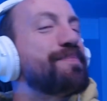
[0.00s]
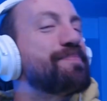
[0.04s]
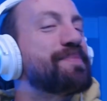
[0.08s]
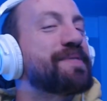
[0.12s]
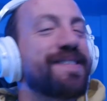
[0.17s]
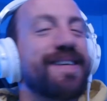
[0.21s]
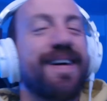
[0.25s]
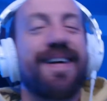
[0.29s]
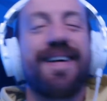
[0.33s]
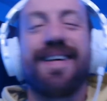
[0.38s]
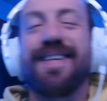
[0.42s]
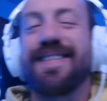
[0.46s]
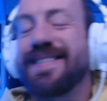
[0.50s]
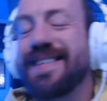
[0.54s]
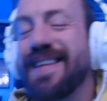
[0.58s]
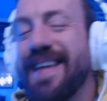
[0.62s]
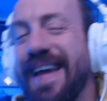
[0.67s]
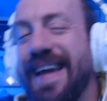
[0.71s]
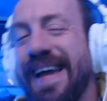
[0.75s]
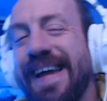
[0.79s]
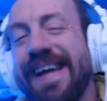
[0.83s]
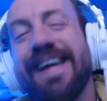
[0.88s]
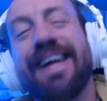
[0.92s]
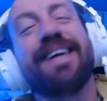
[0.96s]
Sauce
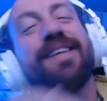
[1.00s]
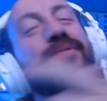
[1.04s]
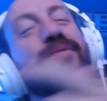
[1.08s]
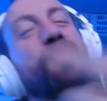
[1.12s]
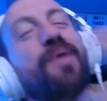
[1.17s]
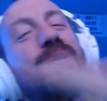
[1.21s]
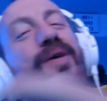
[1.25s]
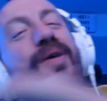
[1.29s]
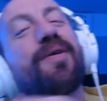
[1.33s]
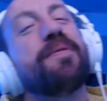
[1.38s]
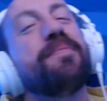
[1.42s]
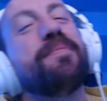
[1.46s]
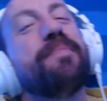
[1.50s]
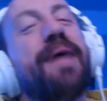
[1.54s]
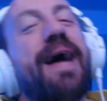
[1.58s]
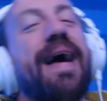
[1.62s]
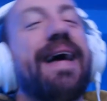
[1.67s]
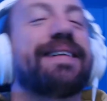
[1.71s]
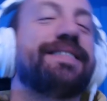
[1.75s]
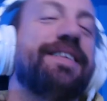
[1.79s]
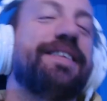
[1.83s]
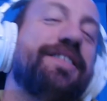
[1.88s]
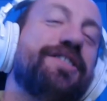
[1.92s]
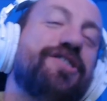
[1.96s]
Gang, and welcome
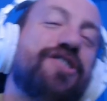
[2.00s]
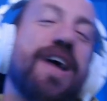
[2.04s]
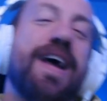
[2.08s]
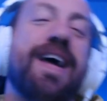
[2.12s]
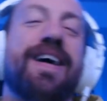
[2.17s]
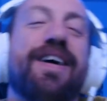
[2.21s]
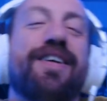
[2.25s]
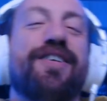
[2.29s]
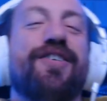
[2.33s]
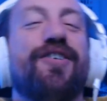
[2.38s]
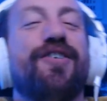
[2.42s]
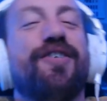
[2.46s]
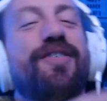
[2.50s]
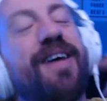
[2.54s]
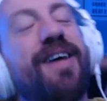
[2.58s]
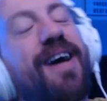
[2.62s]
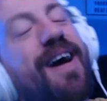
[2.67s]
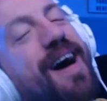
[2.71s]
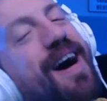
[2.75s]
back to the channel.